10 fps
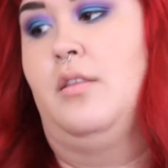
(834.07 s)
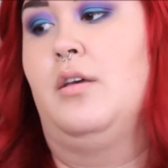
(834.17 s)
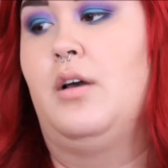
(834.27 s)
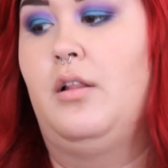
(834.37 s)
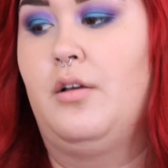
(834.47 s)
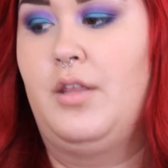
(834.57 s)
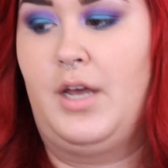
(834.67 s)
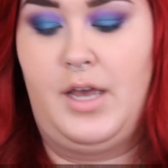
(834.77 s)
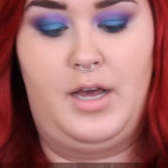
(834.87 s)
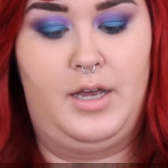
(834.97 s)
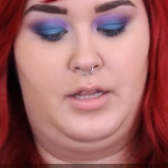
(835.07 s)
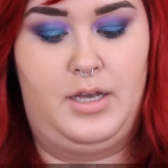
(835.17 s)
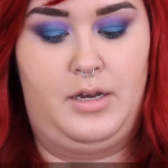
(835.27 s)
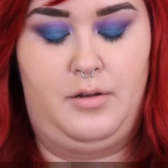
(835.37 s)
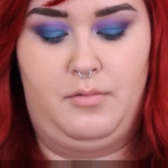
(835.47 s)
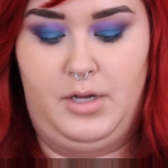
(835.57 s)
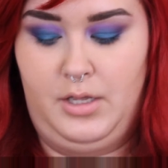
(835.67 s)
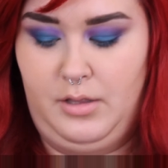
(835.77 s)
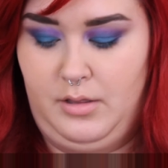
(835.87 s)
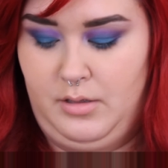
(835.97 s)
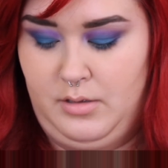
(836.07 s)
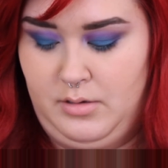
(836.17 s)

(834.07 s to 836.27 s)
the color that I highlighted with.